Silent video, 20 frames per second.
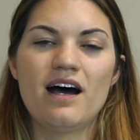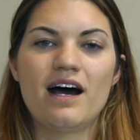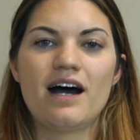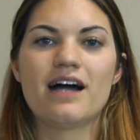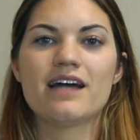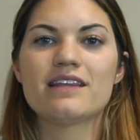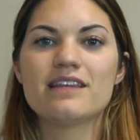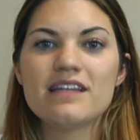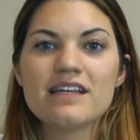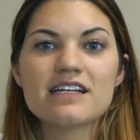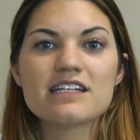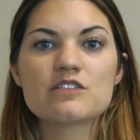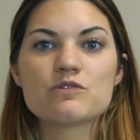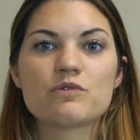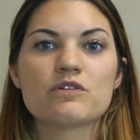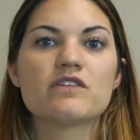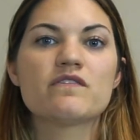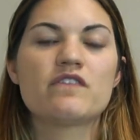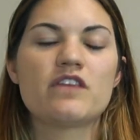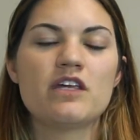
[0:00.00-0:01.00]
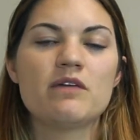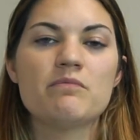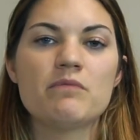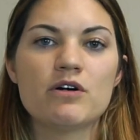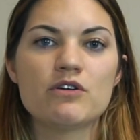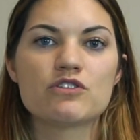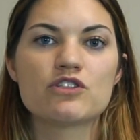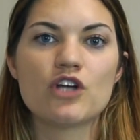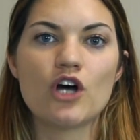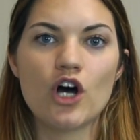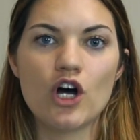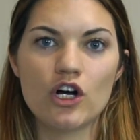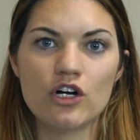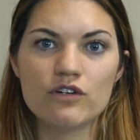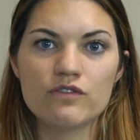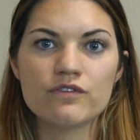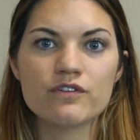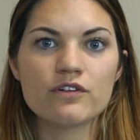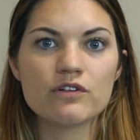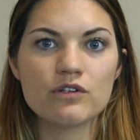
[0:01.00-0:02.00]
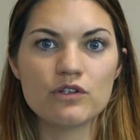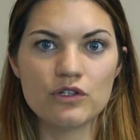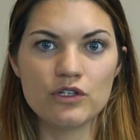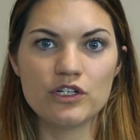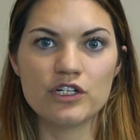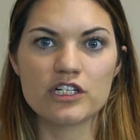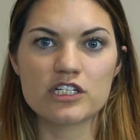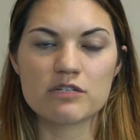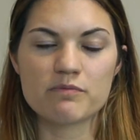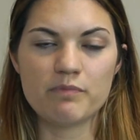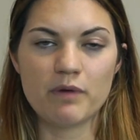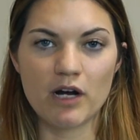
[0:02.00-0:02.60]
I think it's one of the most overlooked